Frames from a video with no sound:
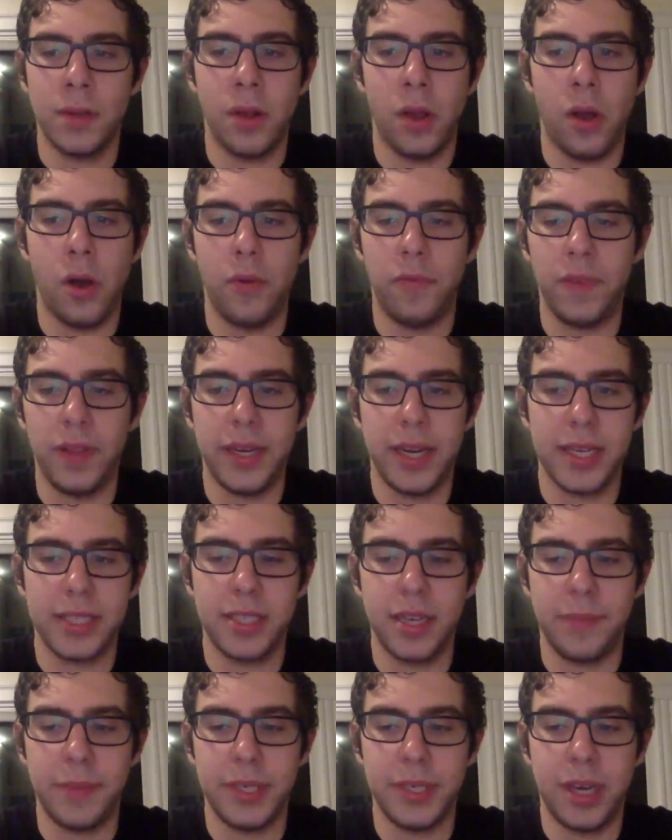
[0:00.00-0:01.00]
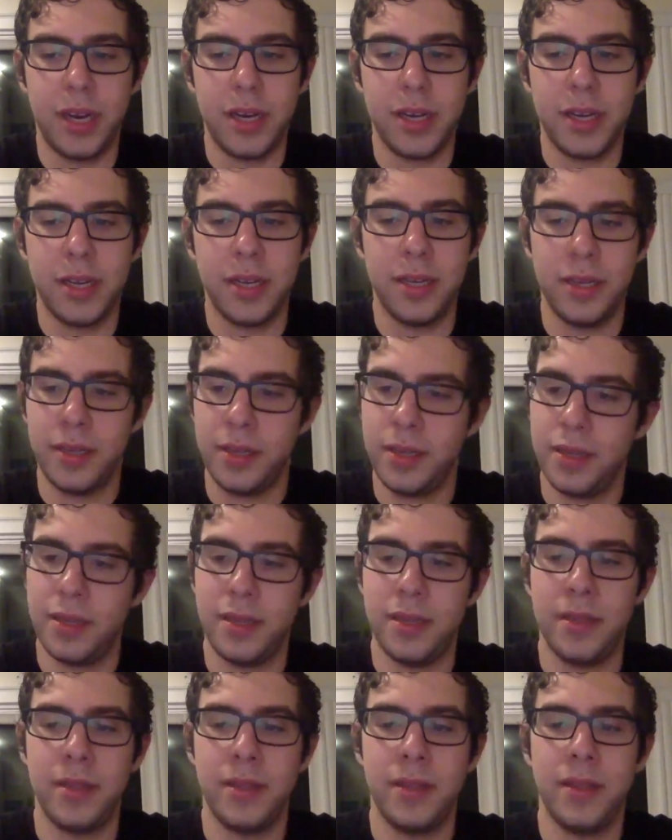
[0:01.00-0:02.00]
hopefully next time we talk,
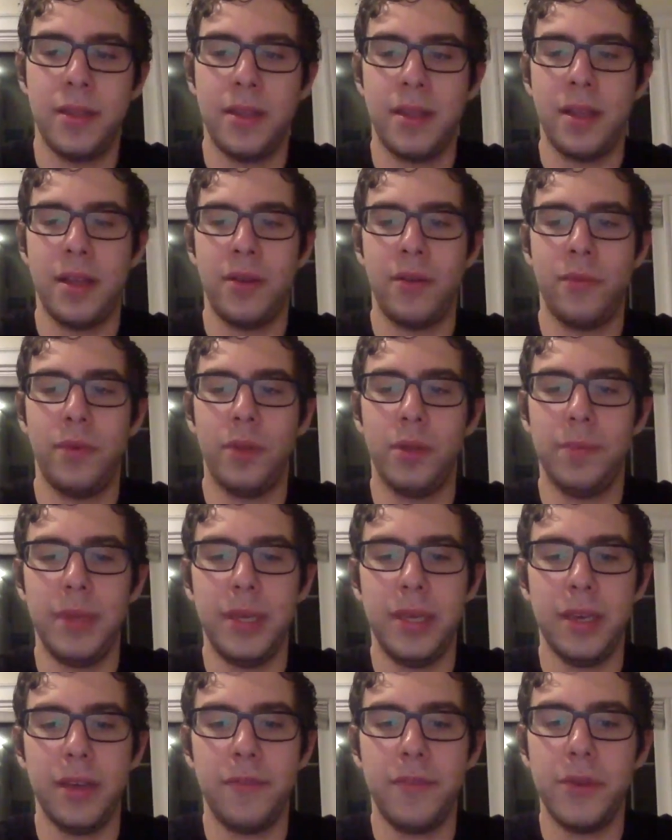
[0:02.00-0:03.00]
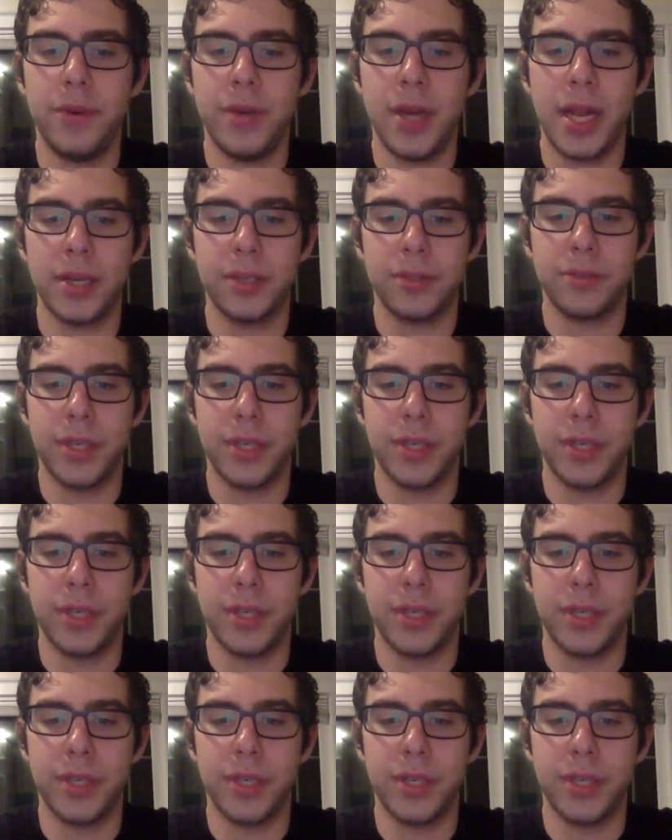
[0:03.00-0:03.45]
we'll be a few dollars